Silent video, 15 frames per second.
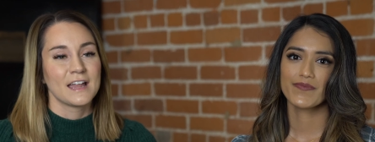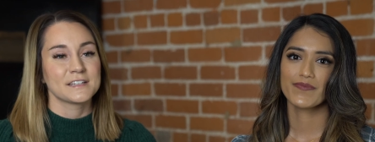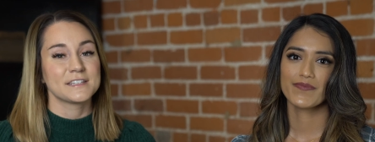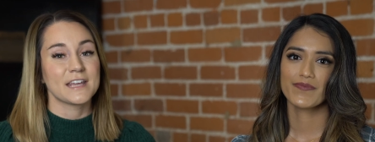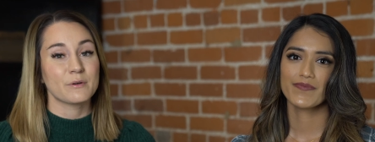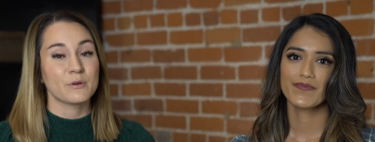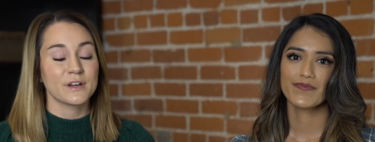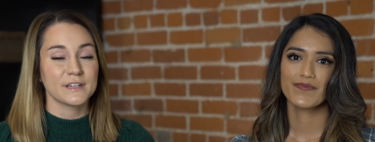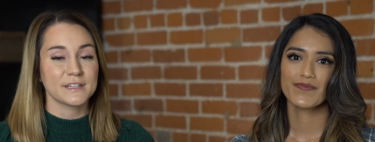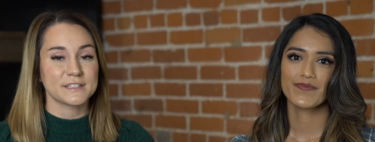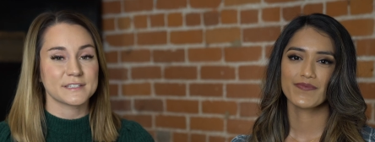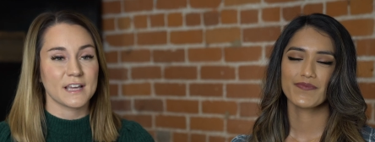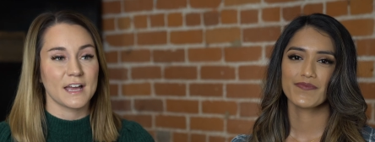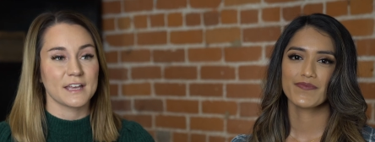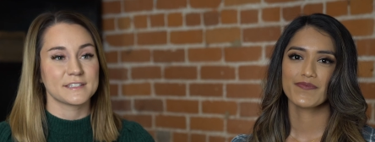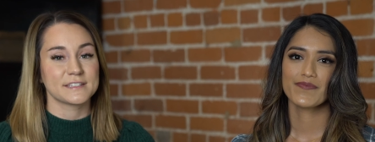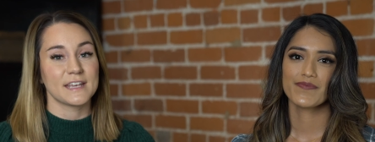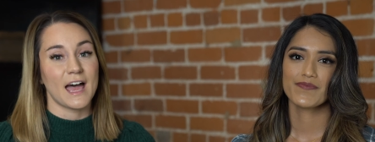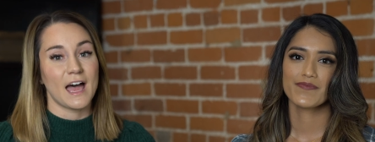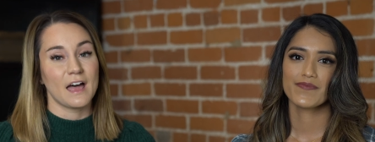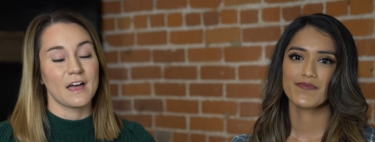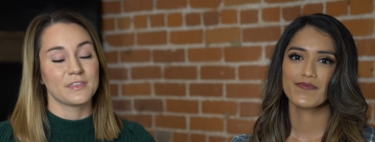Speaker 1: Today we're going to discuss
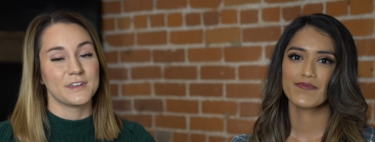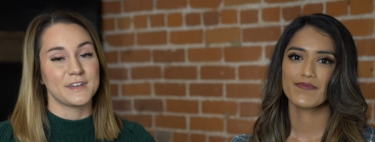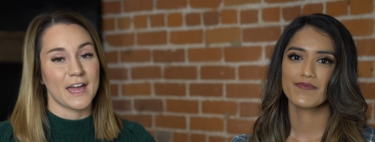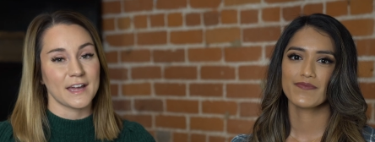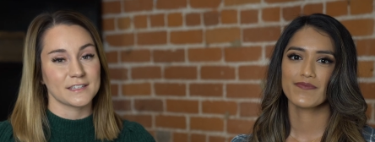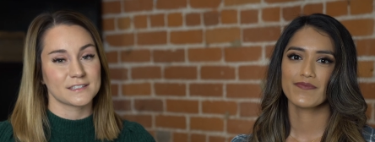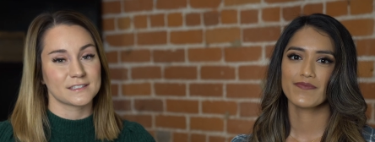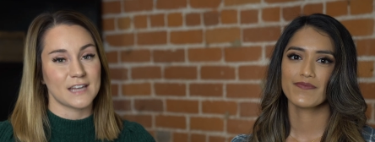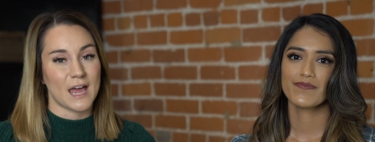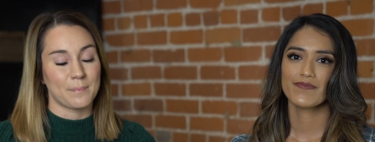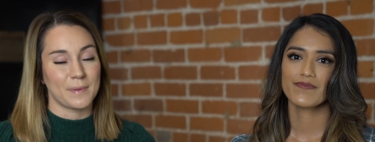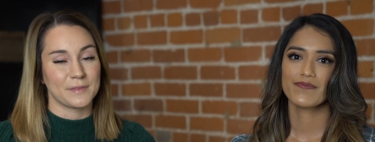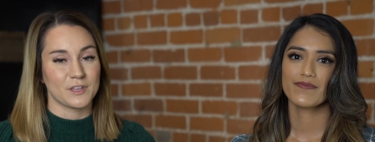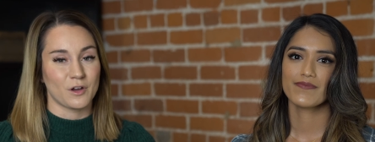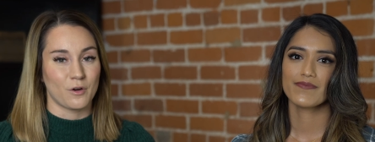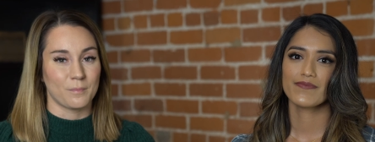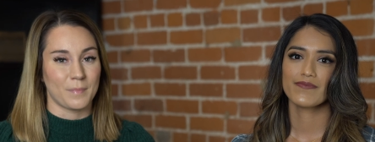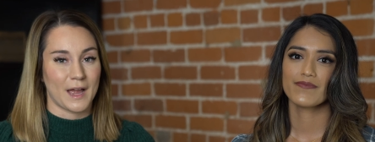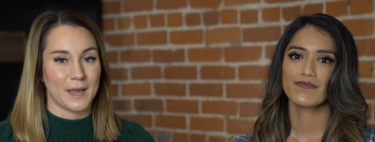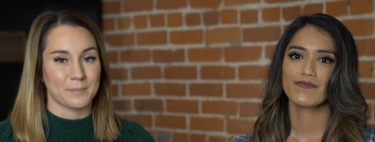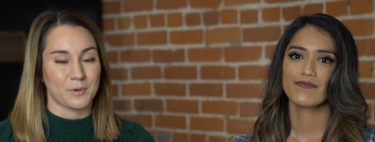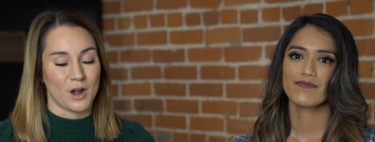the next step in the home
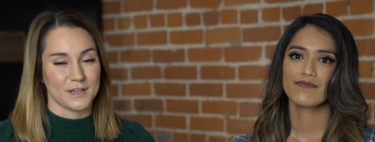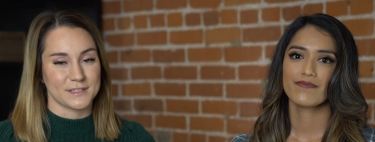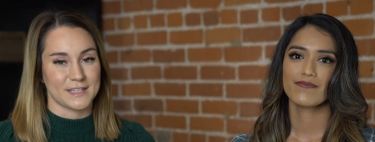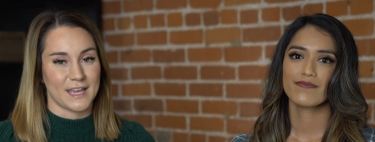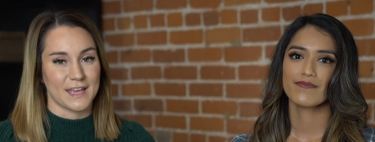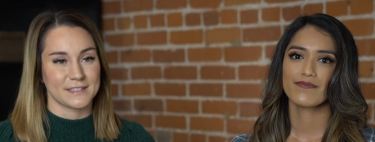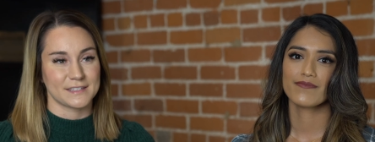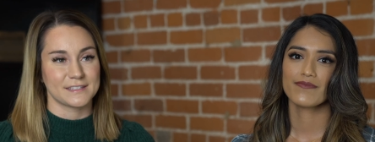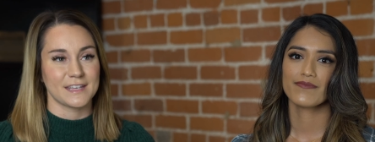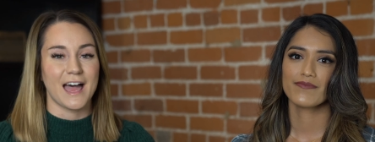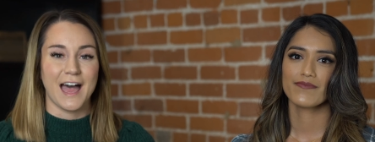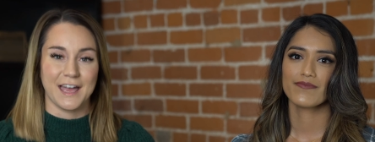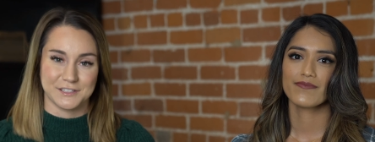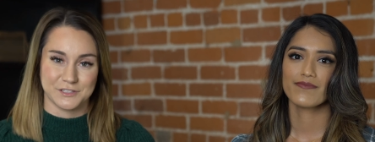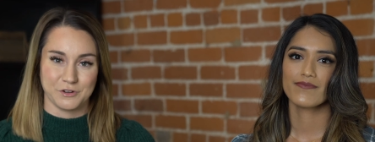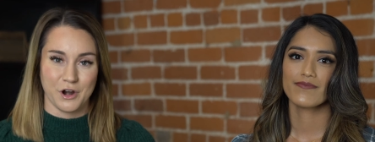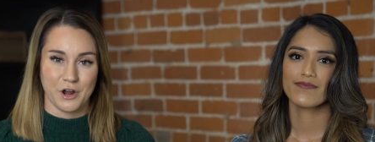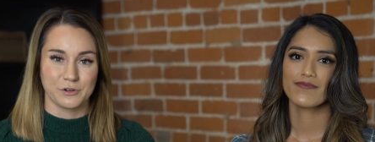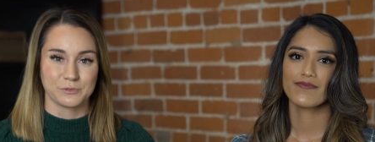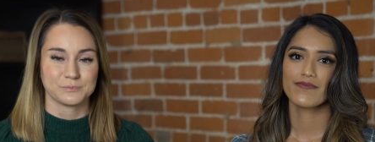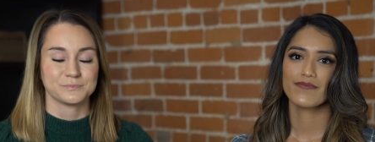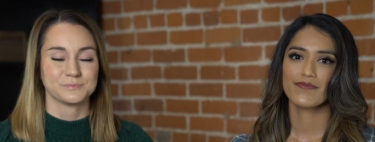buying process,
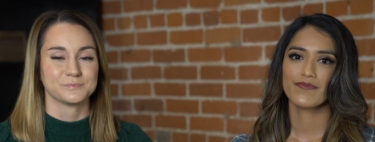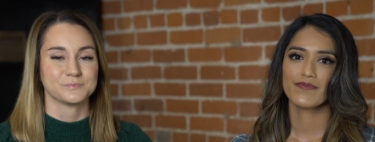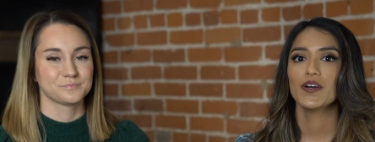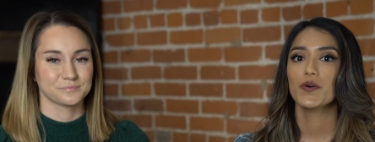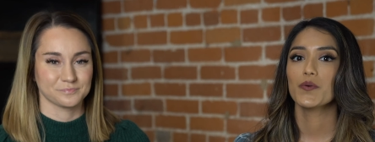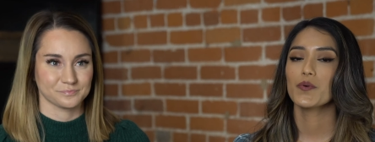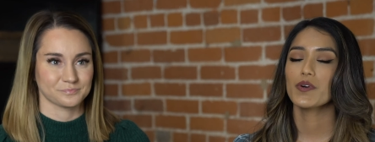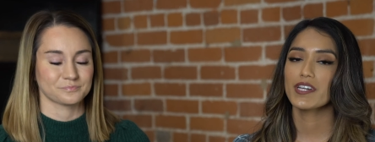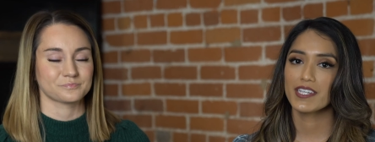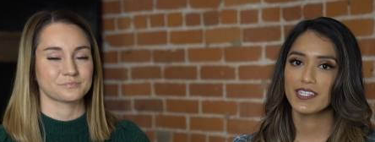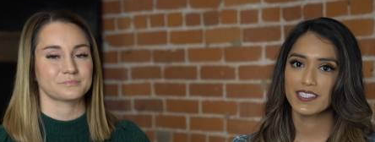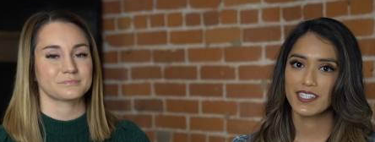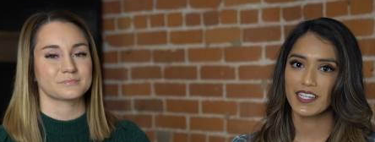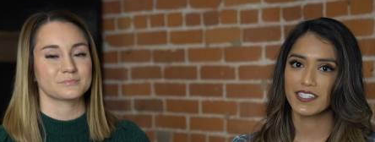escrow.
Speaker 2: What is